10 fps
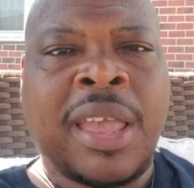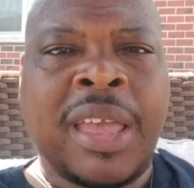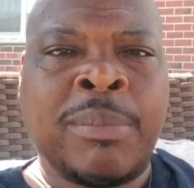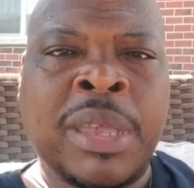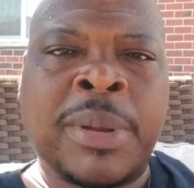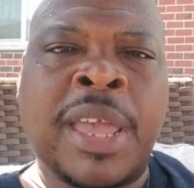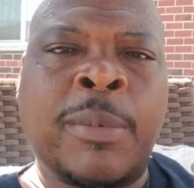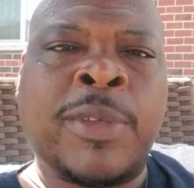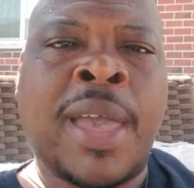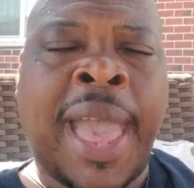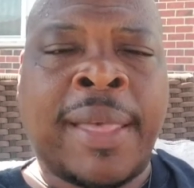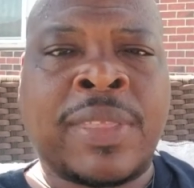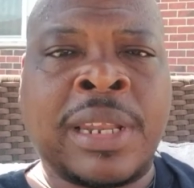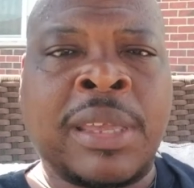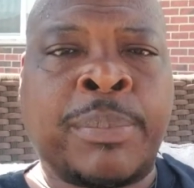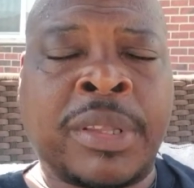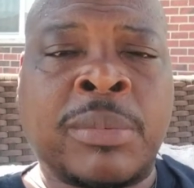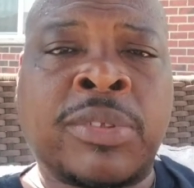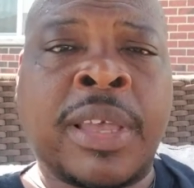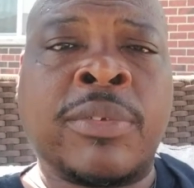and be able to help your athlete put
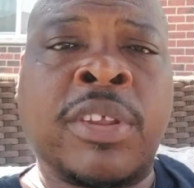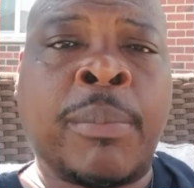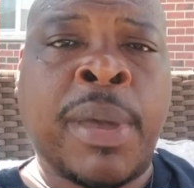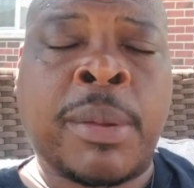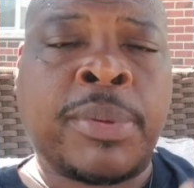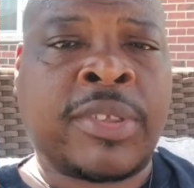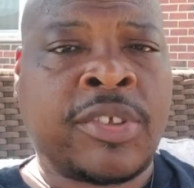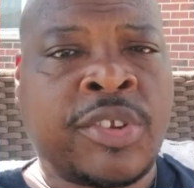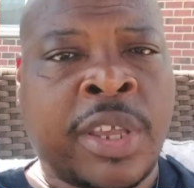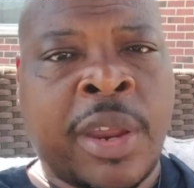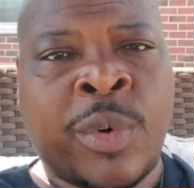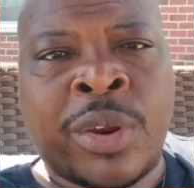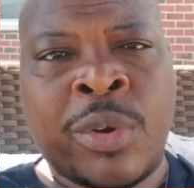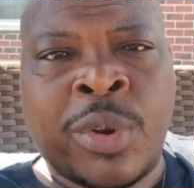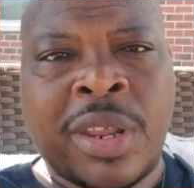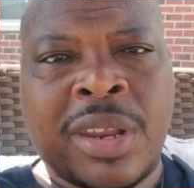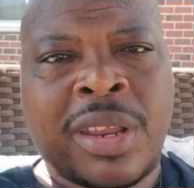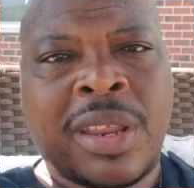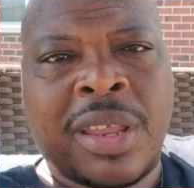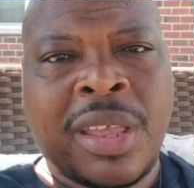themselves in a better position to get recruited,
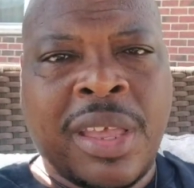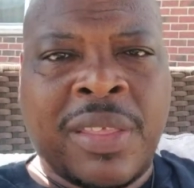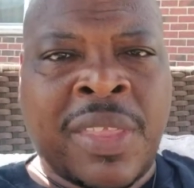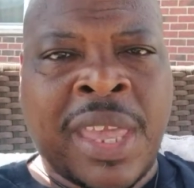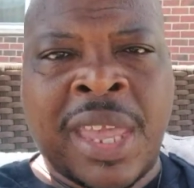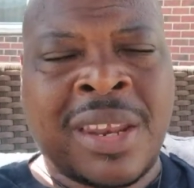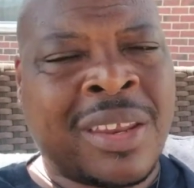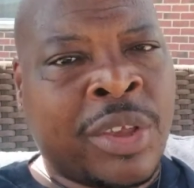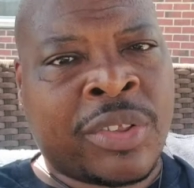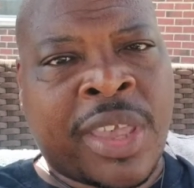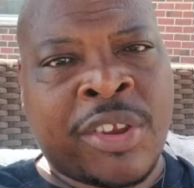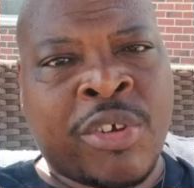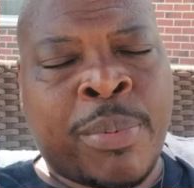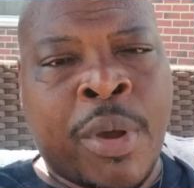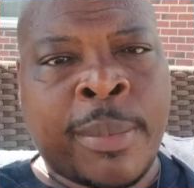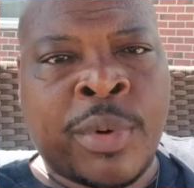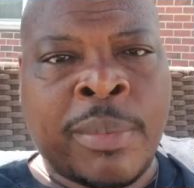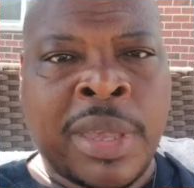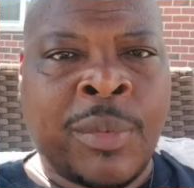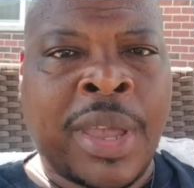then you can schedule an appointment with
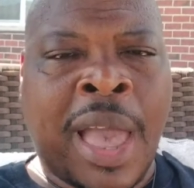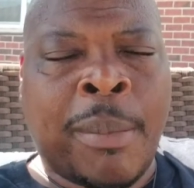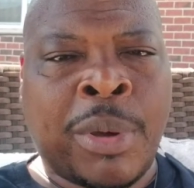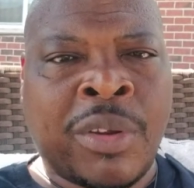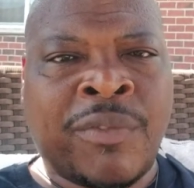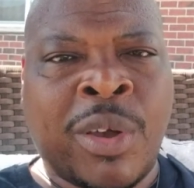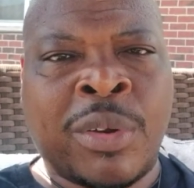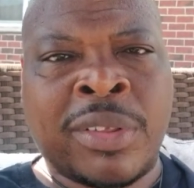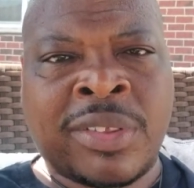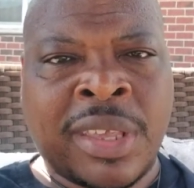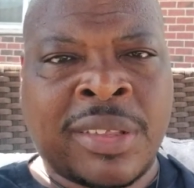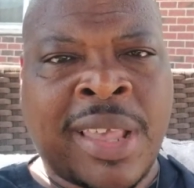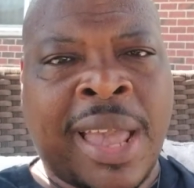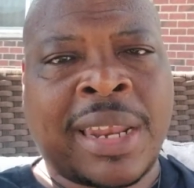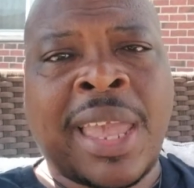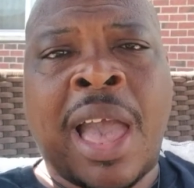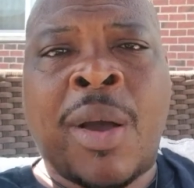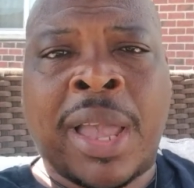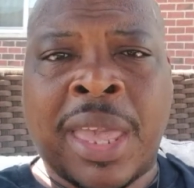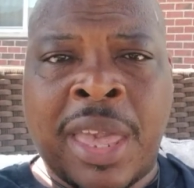me. We can hop on the phone and see exactly how
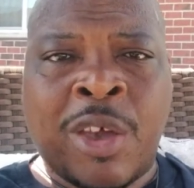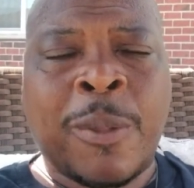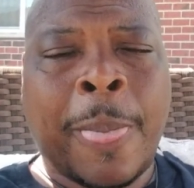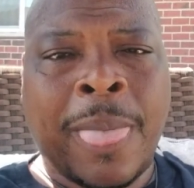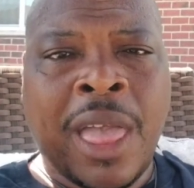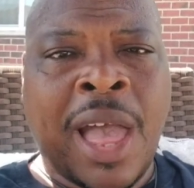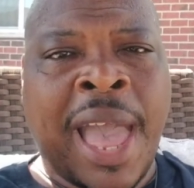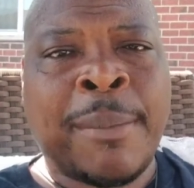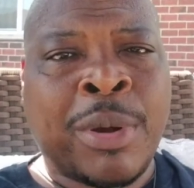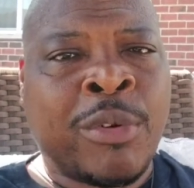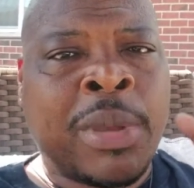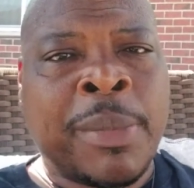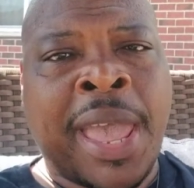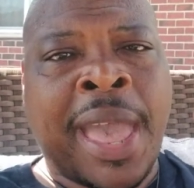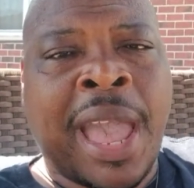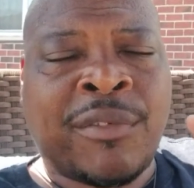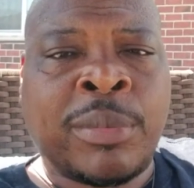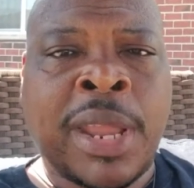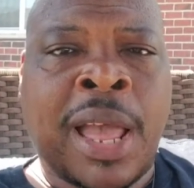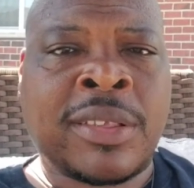I can help. All right, but remember that hack
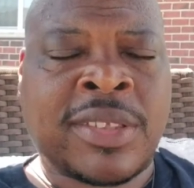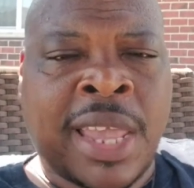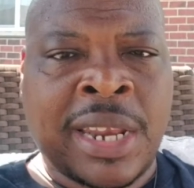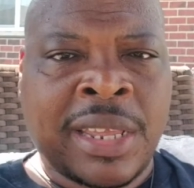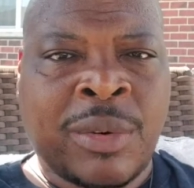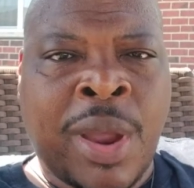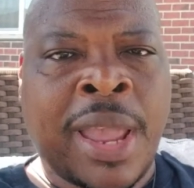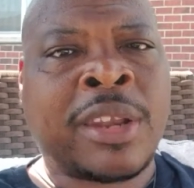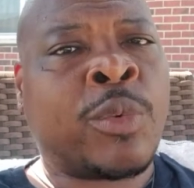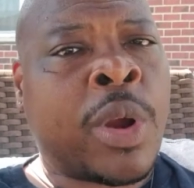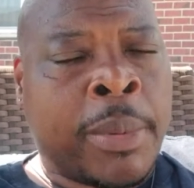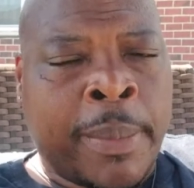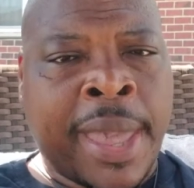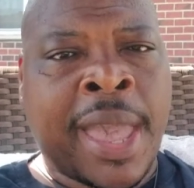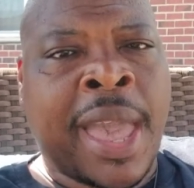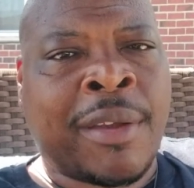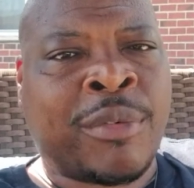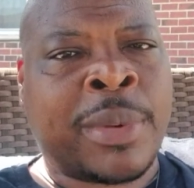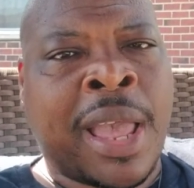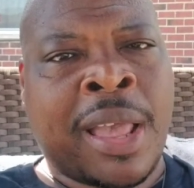from Don Staley, right? The rubber band hack
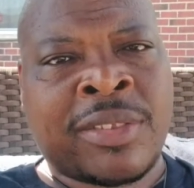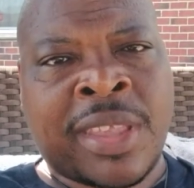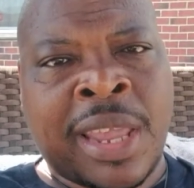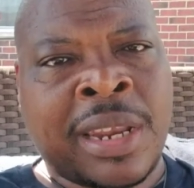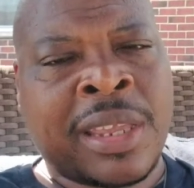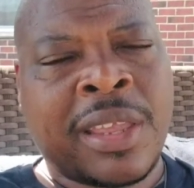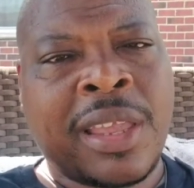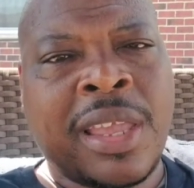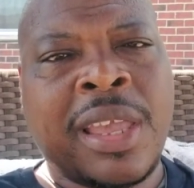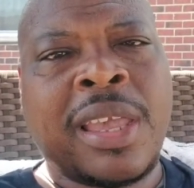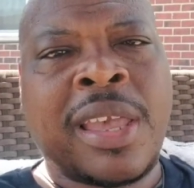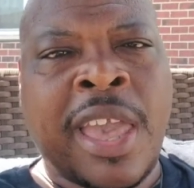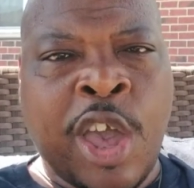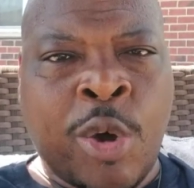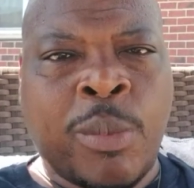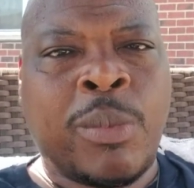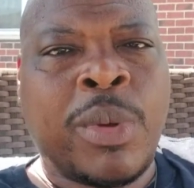from Don Staley helped,